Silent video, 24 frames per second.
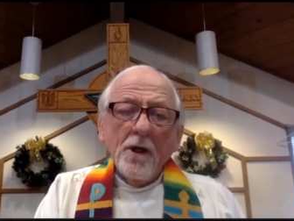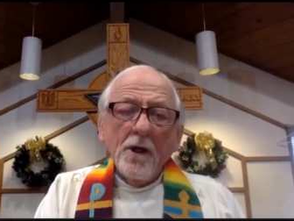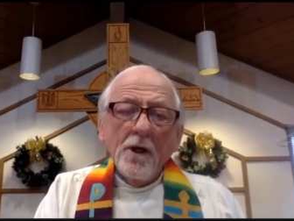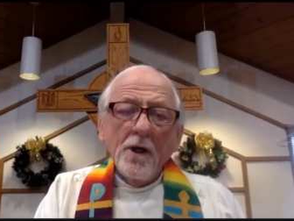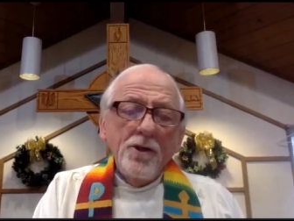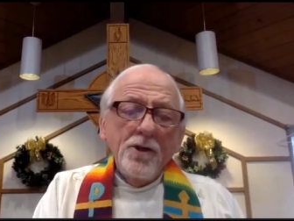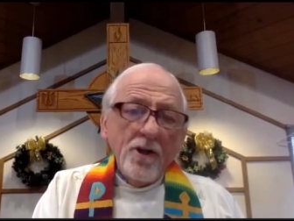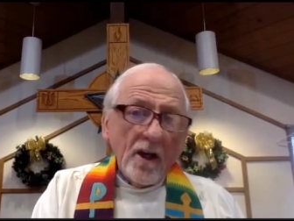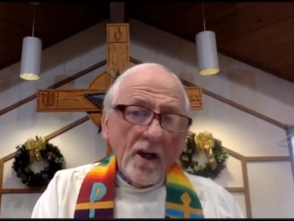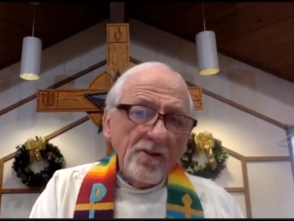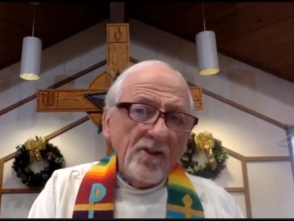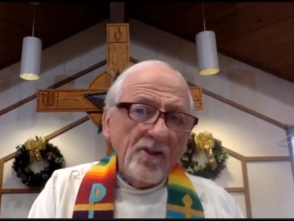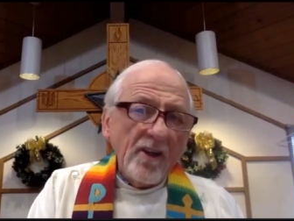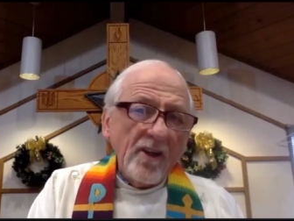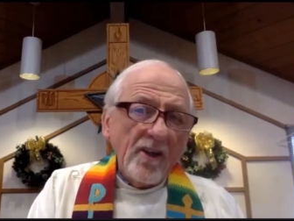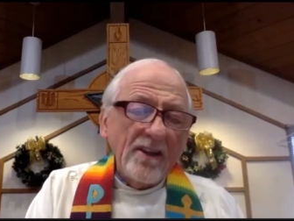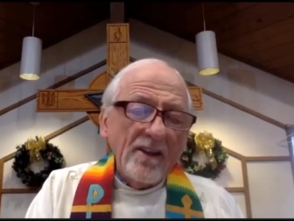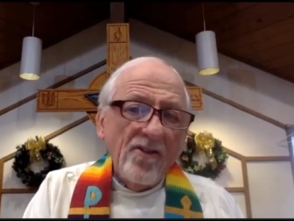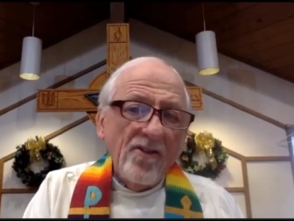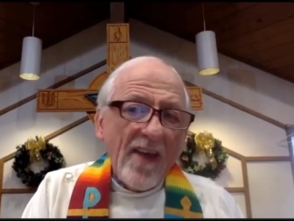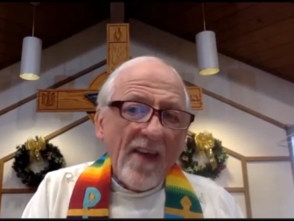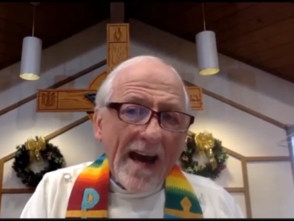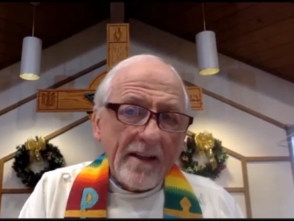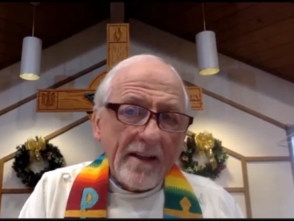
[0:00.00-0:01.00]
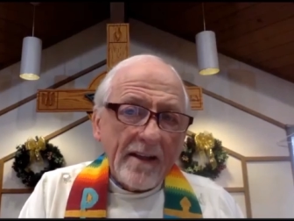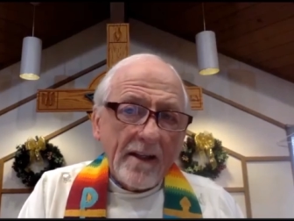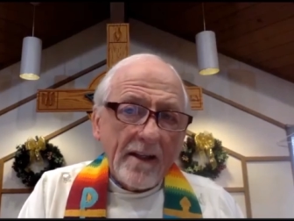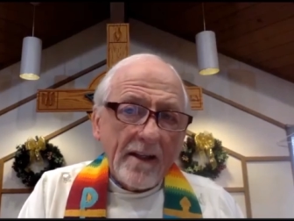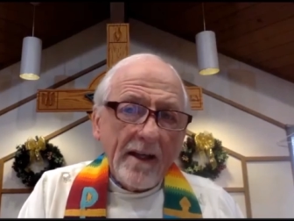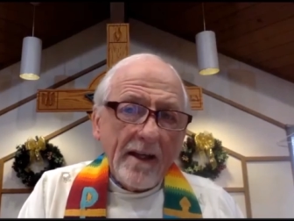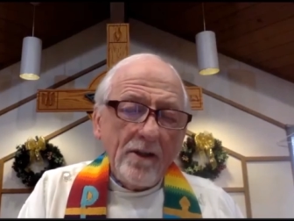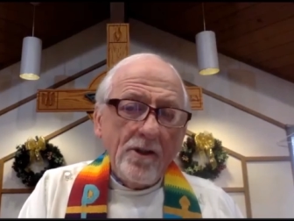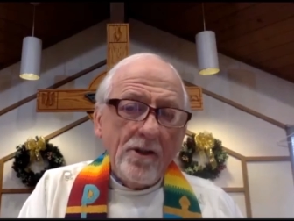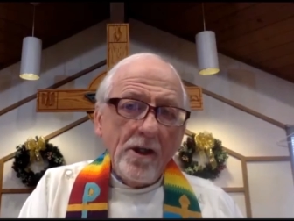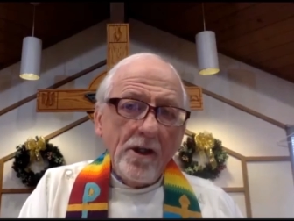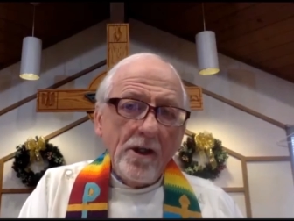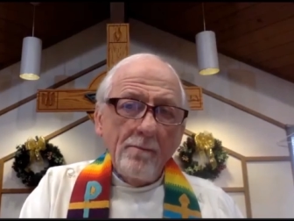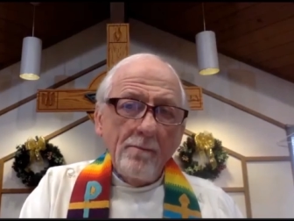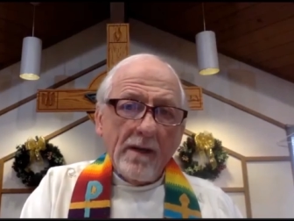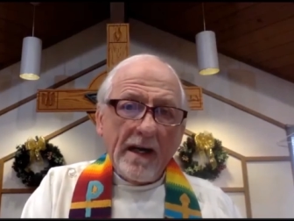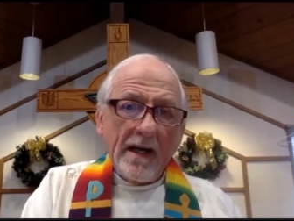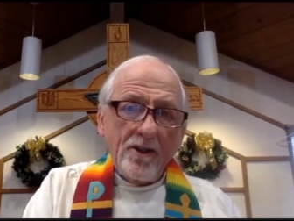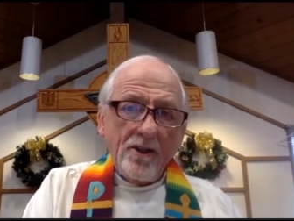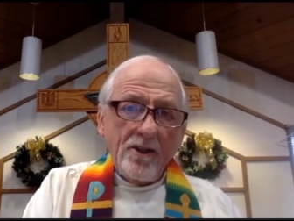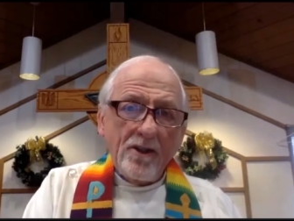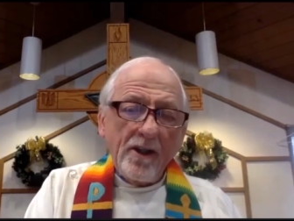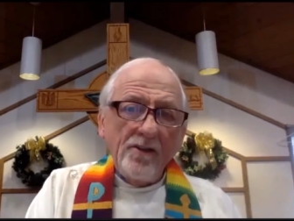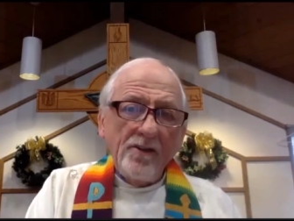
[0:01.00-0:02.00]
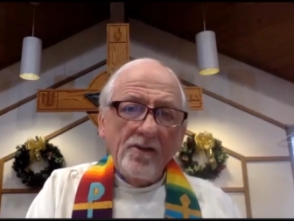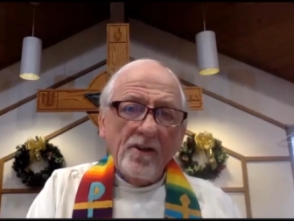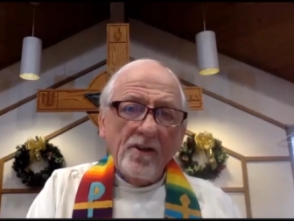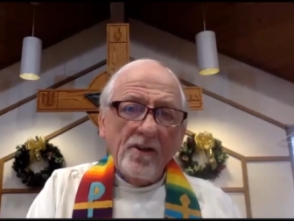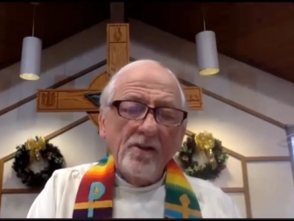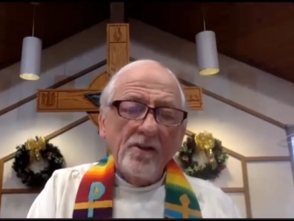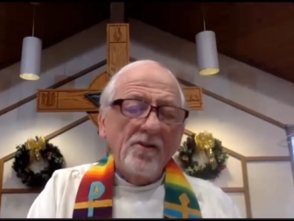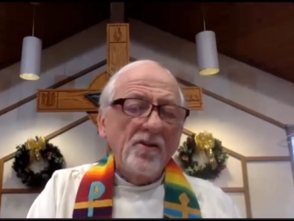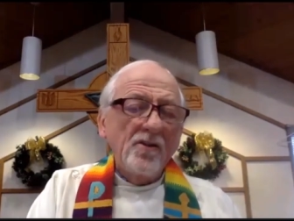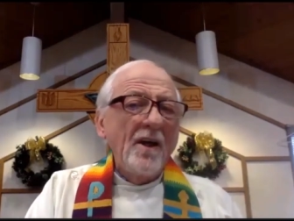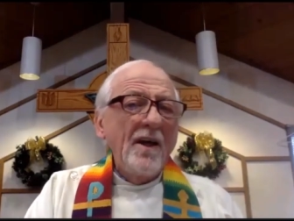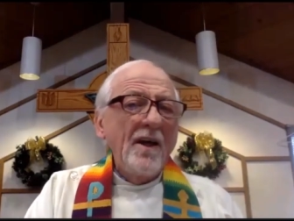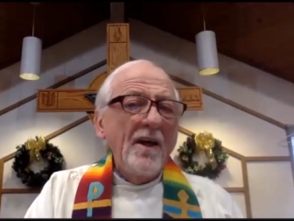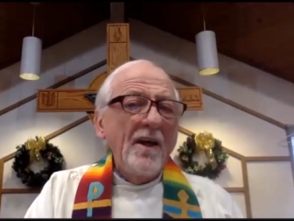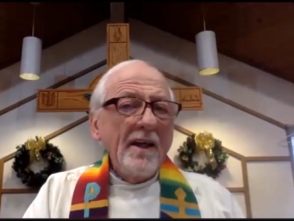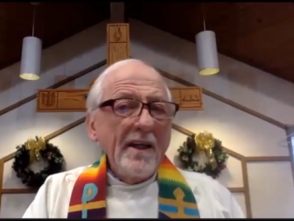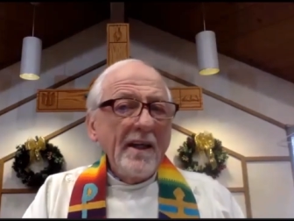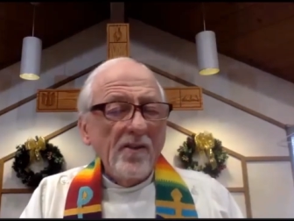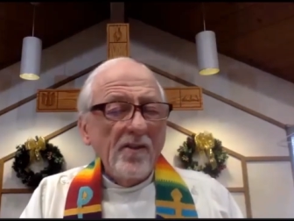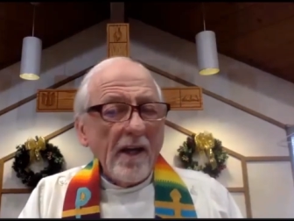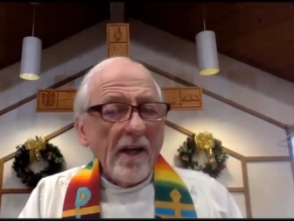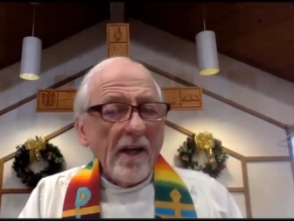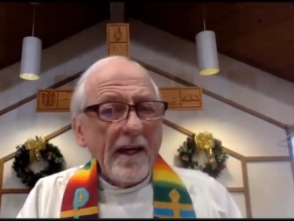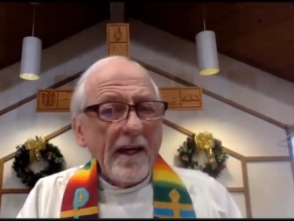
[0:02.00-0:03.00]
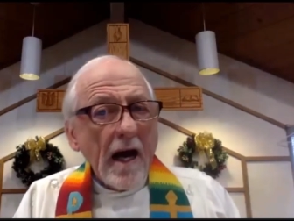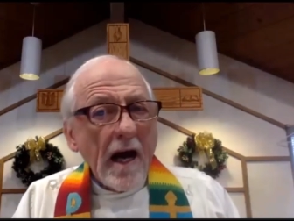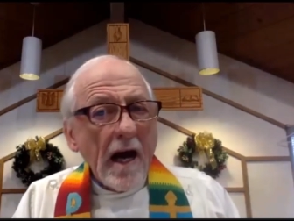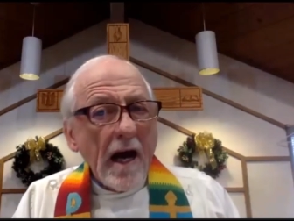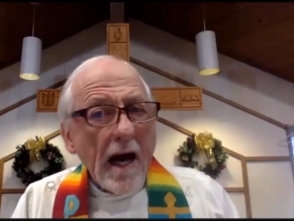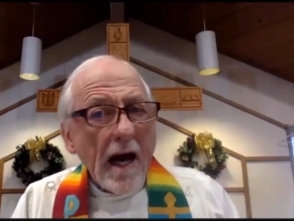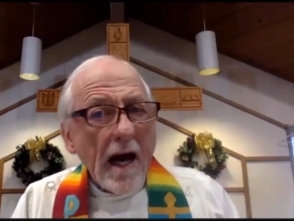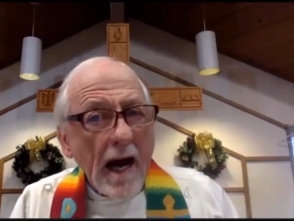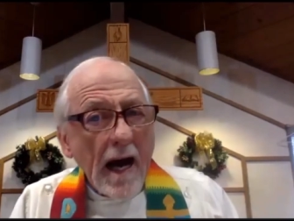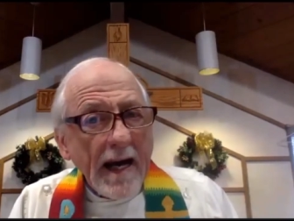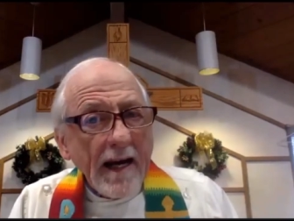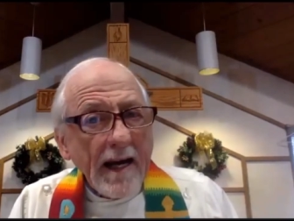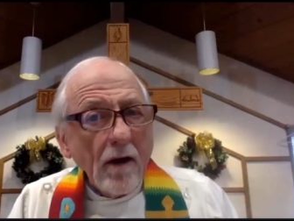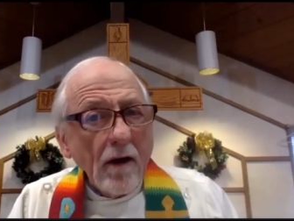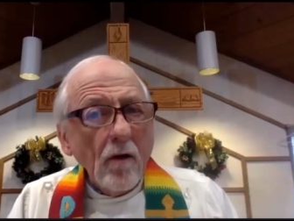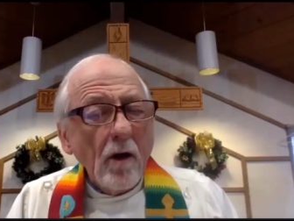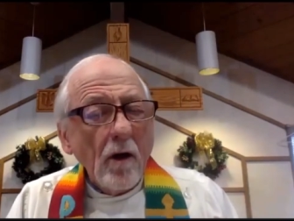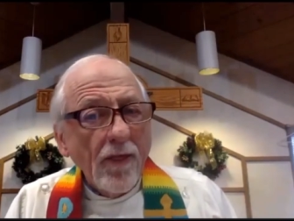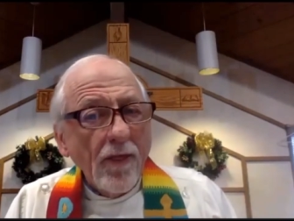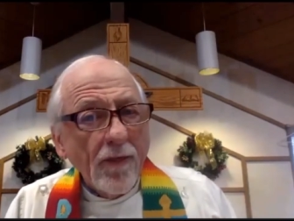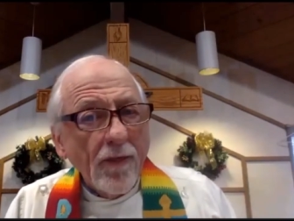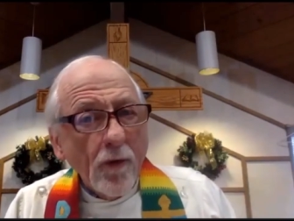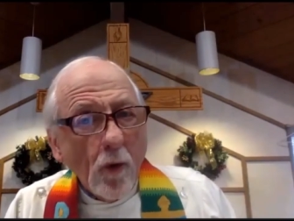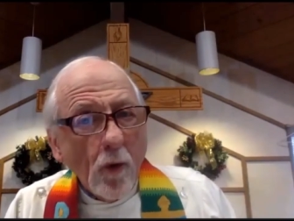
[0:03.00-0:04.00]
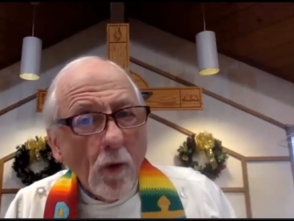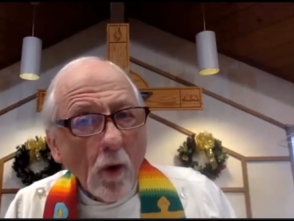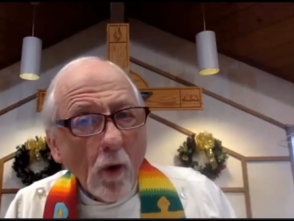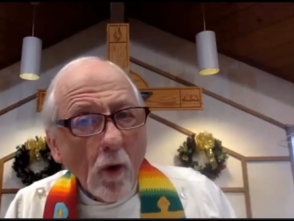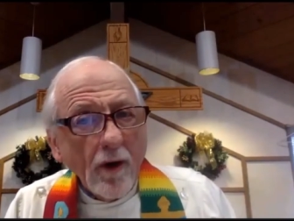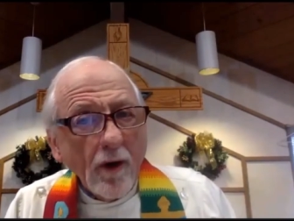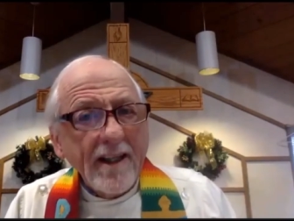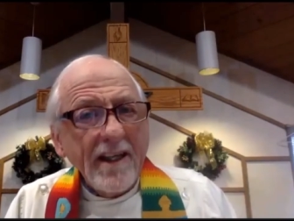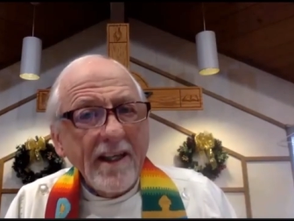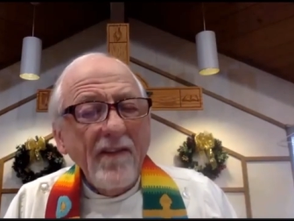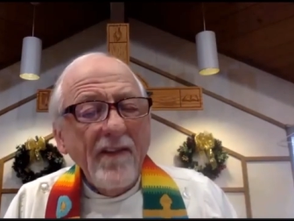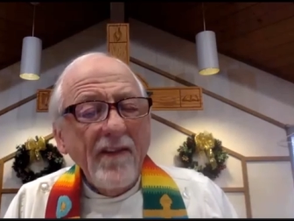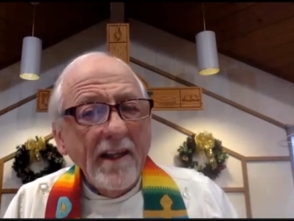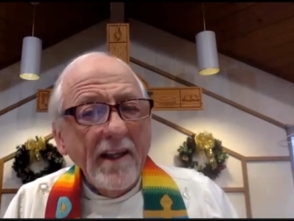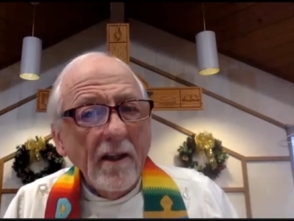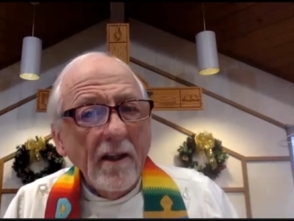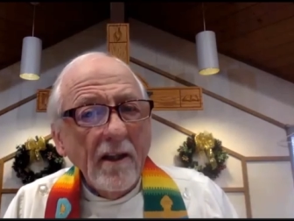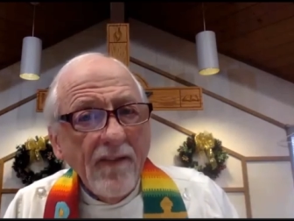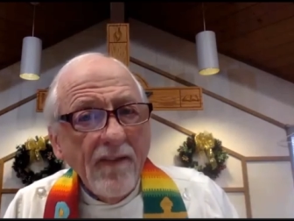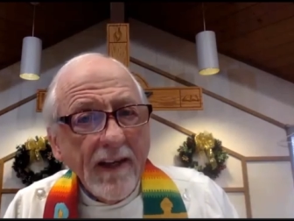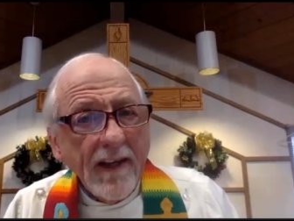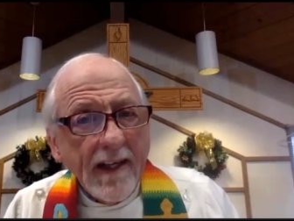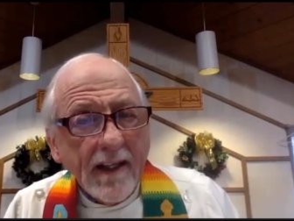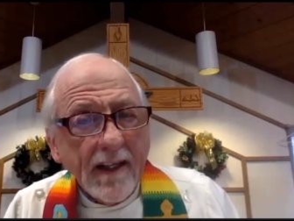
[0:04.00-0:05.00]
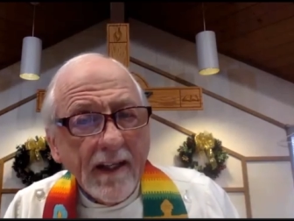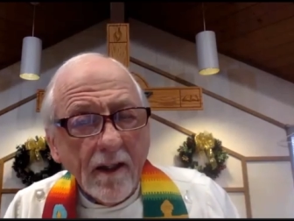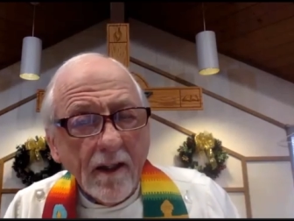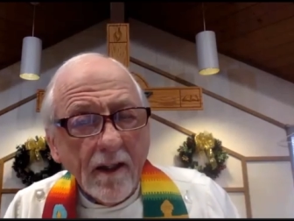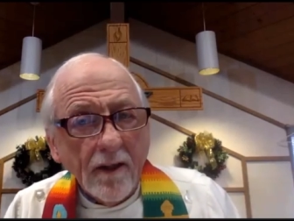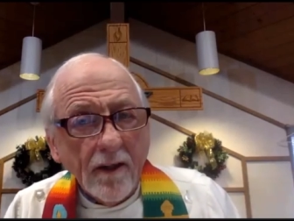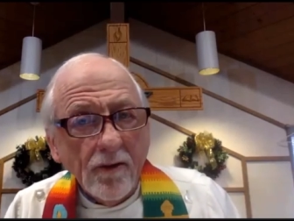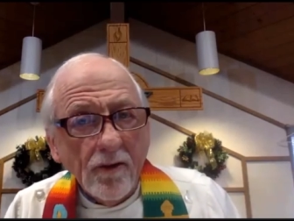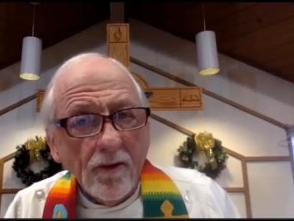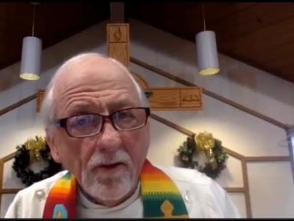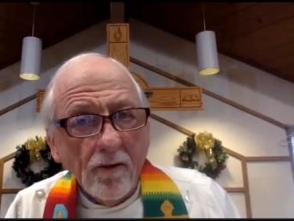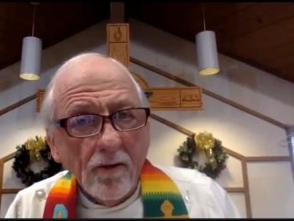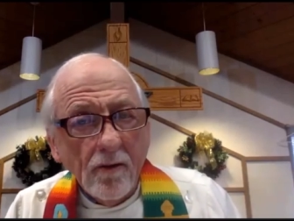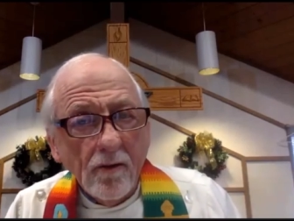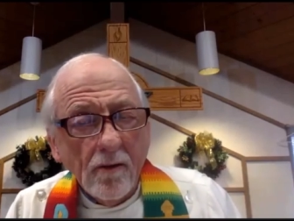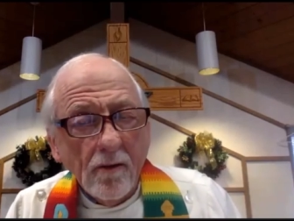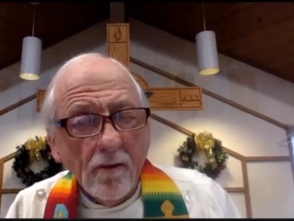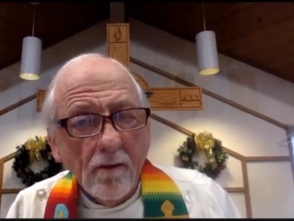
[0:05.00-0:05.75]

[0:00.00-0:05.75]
just as that teaching by Jesus is a higher authority than Leviticus,